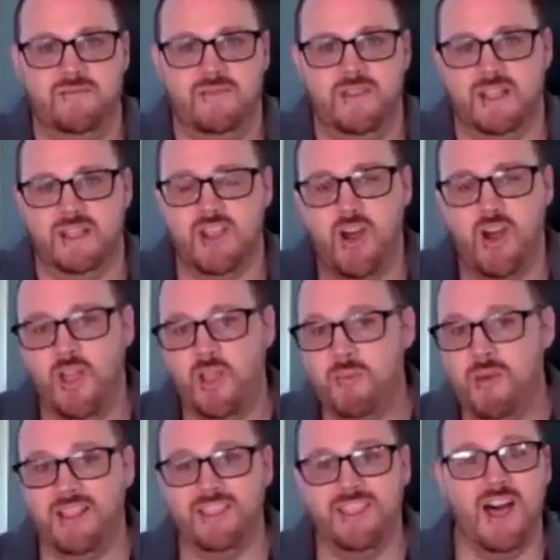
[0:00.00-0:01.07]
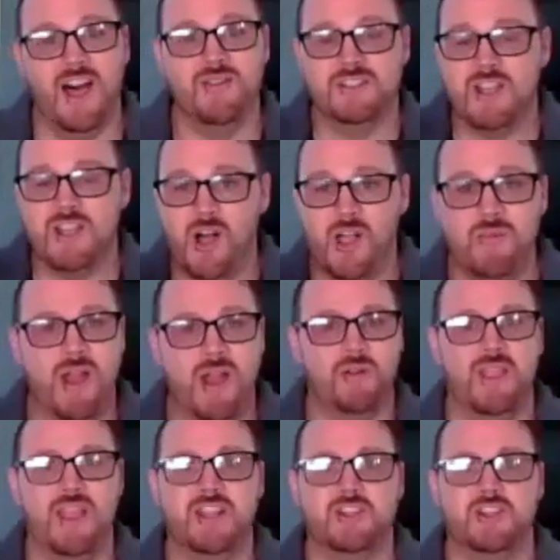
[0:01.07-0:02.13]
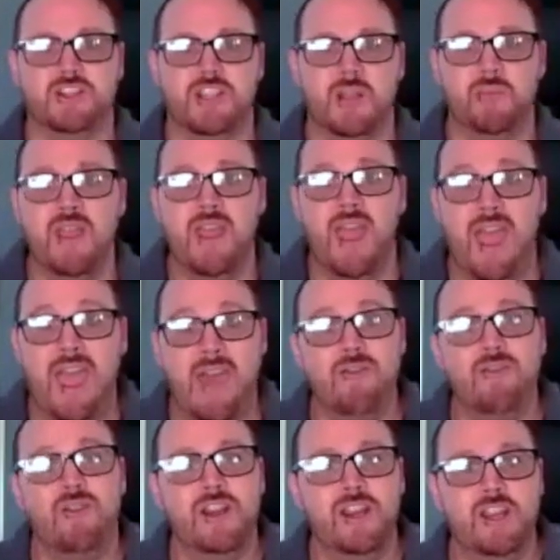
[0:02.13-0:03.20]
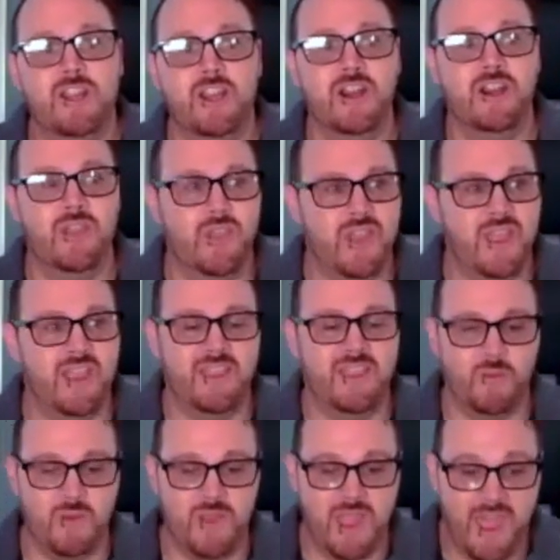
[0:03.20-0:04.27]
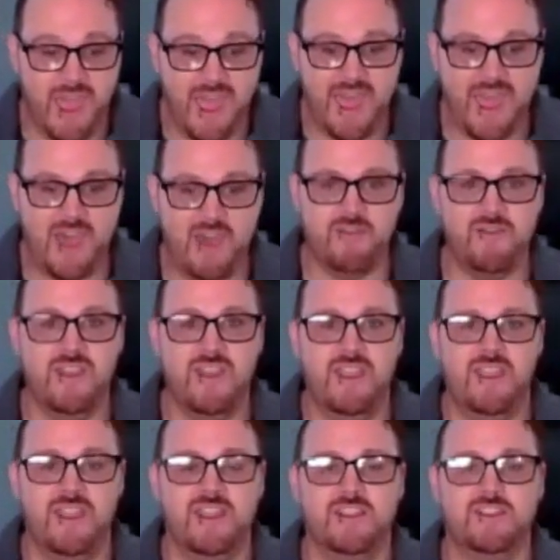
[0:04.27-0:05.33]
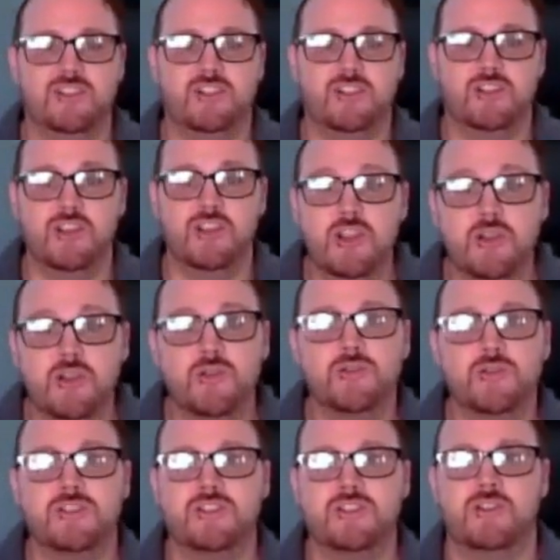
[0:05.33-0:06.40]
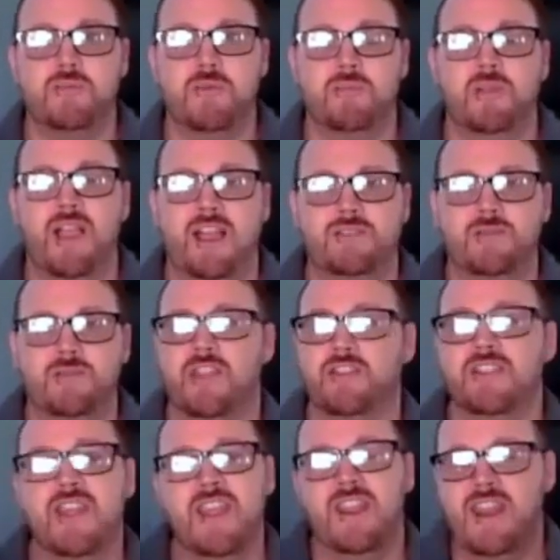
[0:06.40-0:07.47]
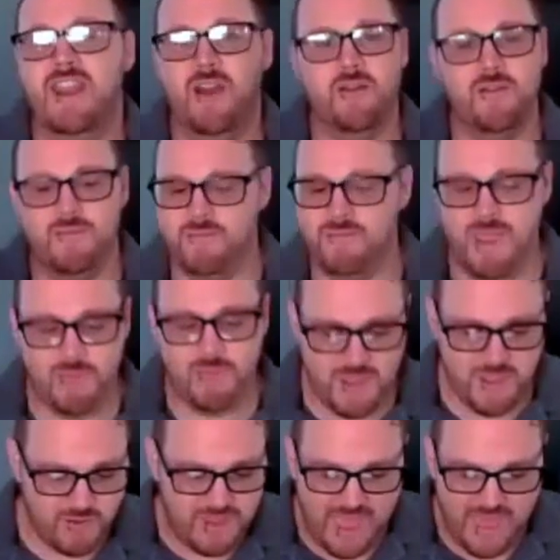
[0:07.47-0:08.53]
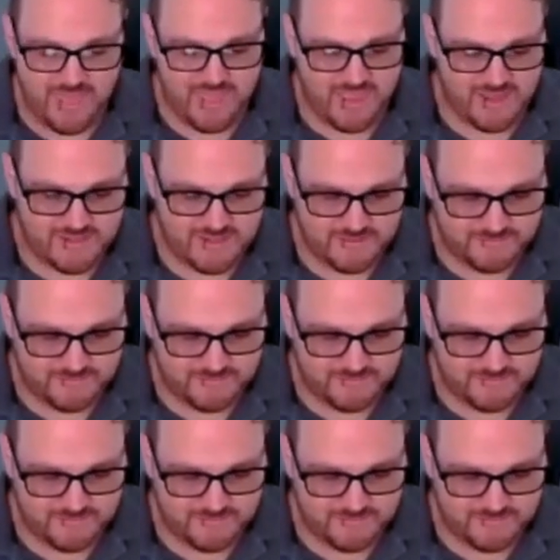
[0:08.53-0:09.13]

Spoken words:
It's all about love. It's all about relationship. Every good thing that we have is used to be blessed with others. Now, maybe you get this.